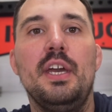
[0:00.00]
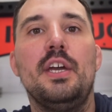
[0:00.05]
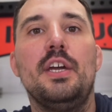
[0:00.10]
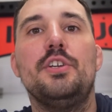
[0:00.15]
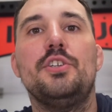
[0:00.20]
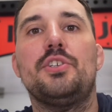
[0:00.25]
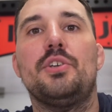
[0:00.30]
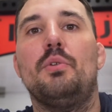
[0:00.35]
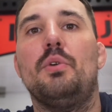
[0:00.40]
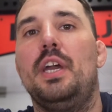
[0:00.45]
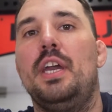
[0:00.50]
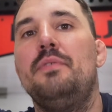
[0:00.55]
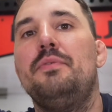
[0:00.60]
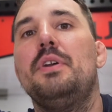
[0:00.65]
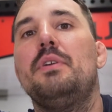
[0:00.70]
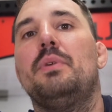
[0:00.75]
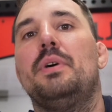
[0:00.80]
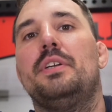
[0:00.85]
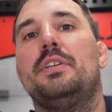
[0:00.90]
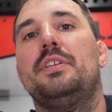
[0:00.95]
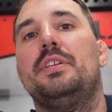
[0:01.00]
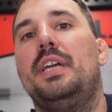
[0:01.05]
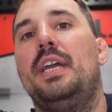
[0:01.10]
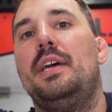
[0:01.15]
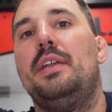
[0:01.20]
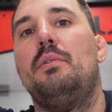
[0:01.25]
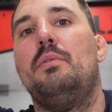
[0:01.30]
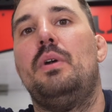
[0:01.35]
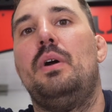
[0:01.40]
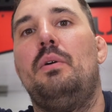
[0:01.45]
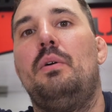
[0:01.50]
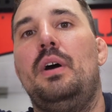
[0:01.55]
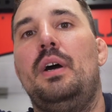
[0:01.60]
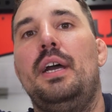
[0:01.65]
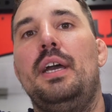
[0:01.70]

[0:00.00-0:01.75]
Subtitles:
So if you wanted to get a rower,